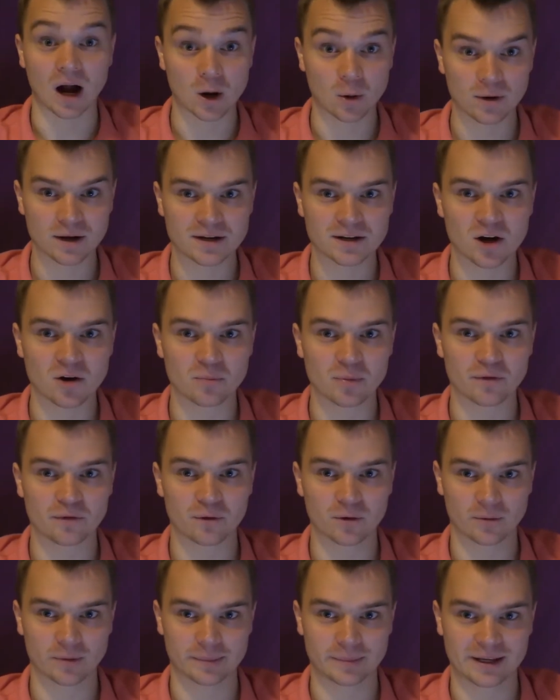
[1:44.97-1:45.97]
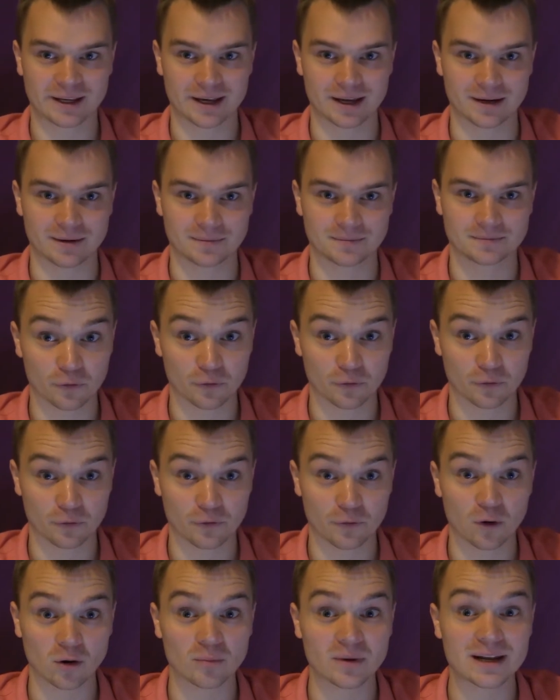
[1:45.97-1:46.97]
quick note before we begin.
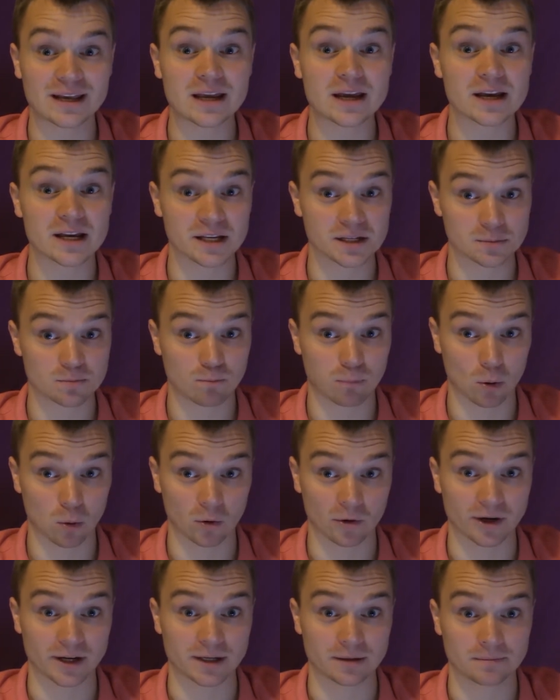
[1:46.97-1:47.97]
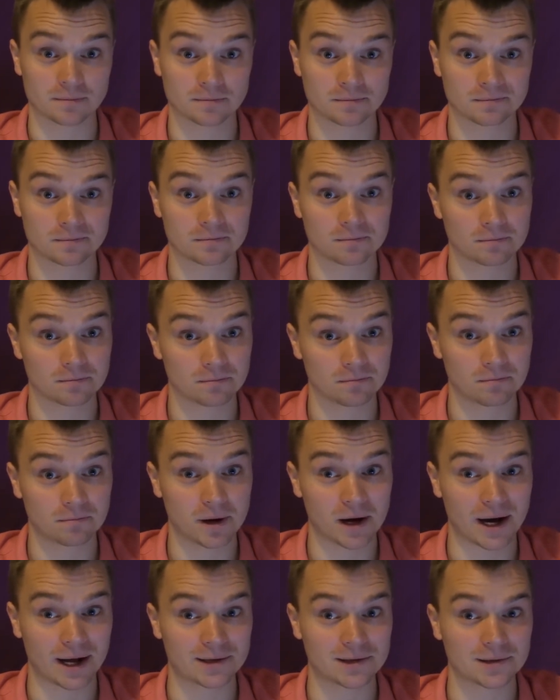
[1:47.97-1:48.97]
Conformity is boring.
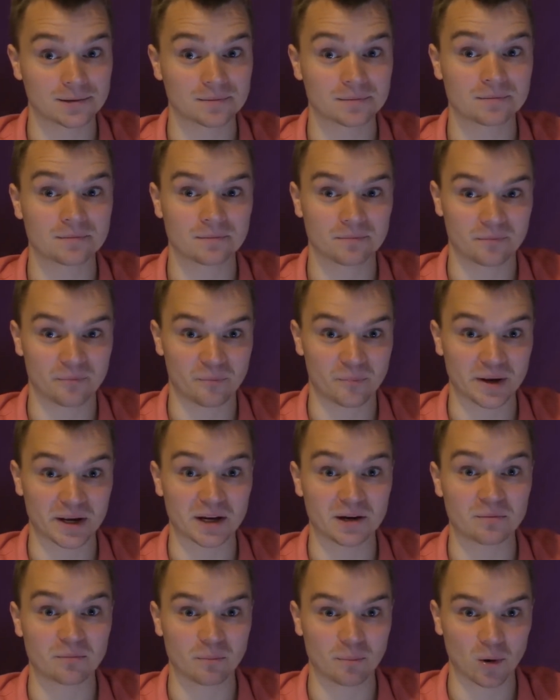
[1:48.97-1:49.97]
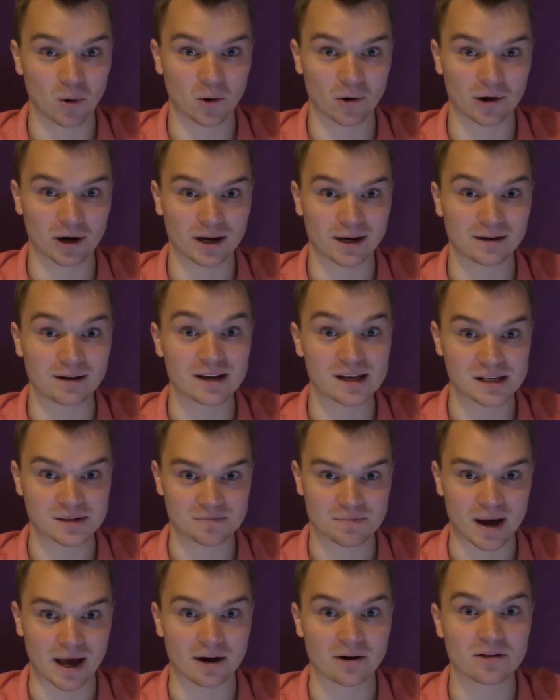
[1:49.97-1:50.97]
But being boring is
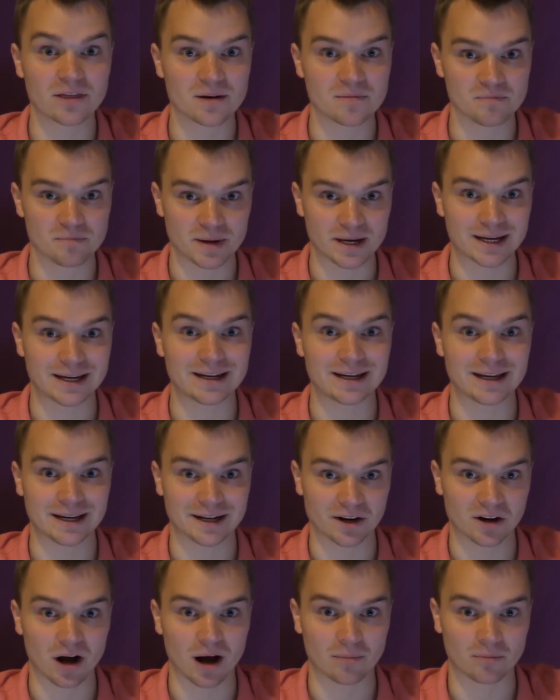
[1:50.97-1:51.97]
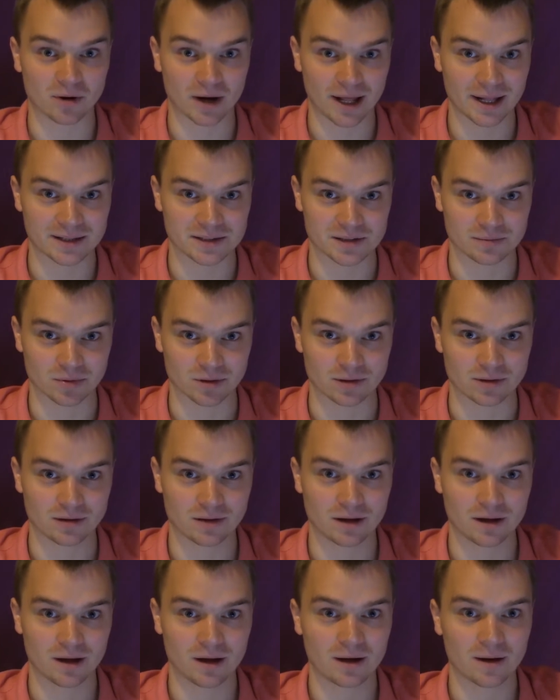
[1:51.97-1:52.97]
better than being incomprehensible.
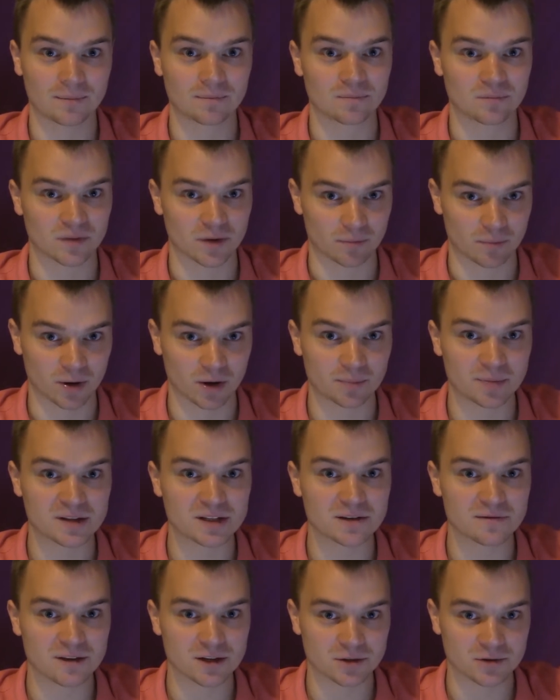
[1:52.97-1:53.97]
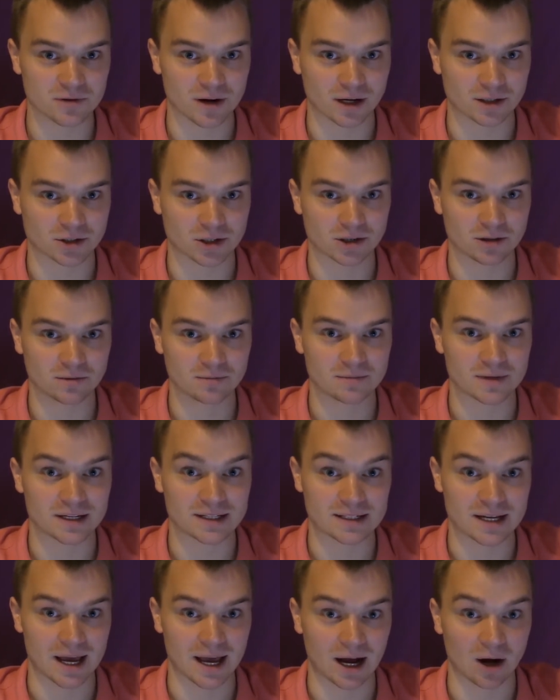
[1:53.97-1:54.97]
The purpose of the structure is
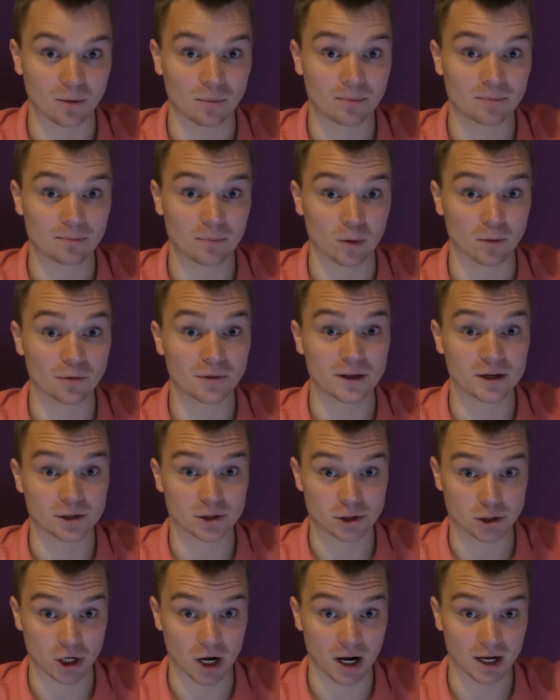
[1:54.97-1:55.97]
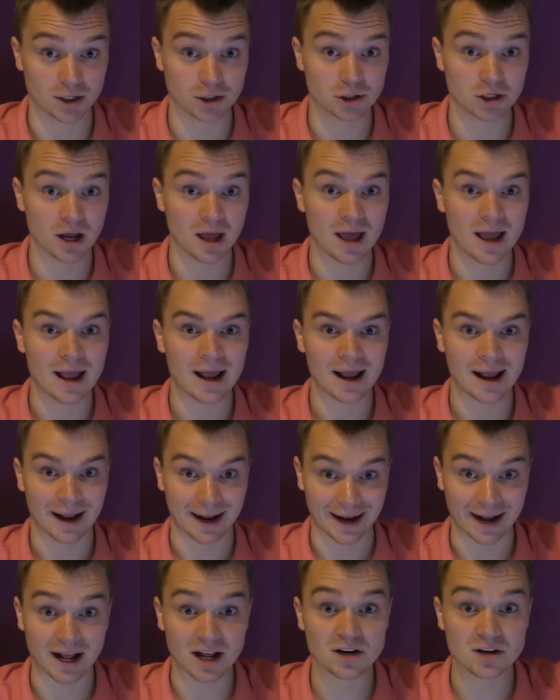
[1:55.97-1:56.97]
to help both the judge
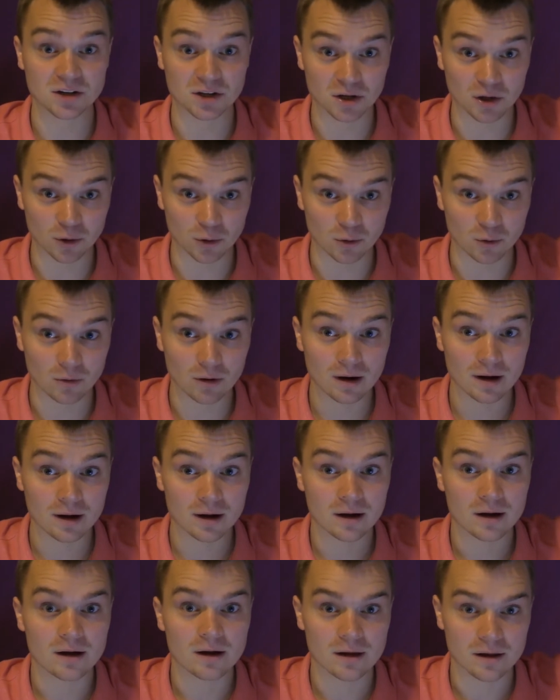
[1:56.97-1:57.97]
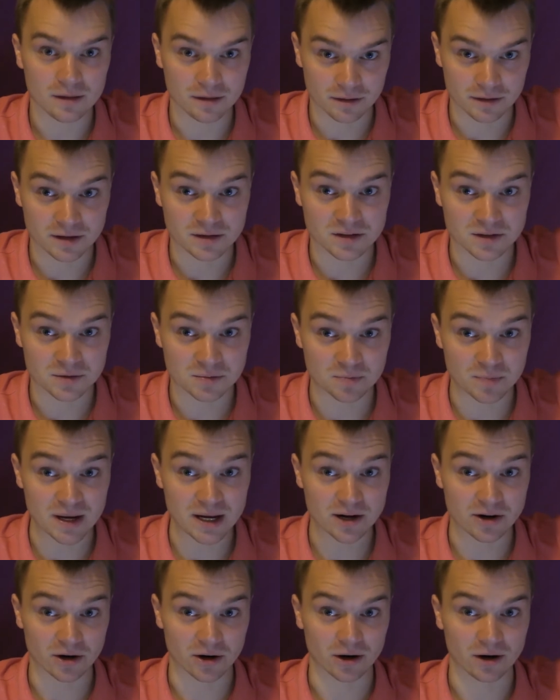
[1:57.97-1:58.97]
and you, the
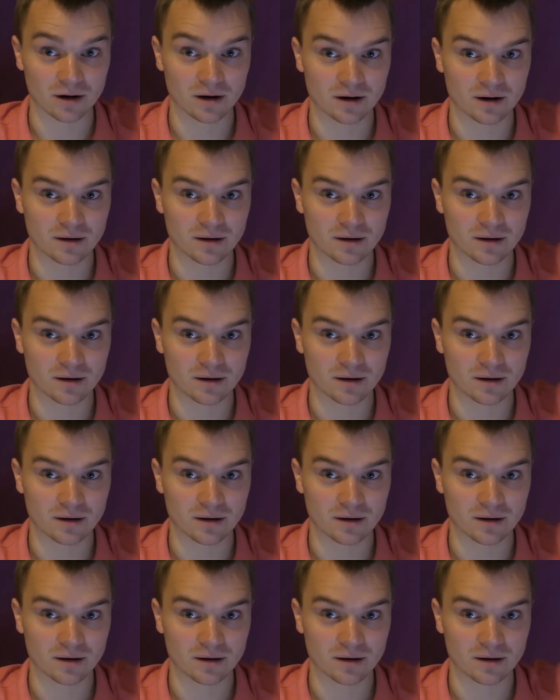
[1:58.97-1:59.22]
speaker,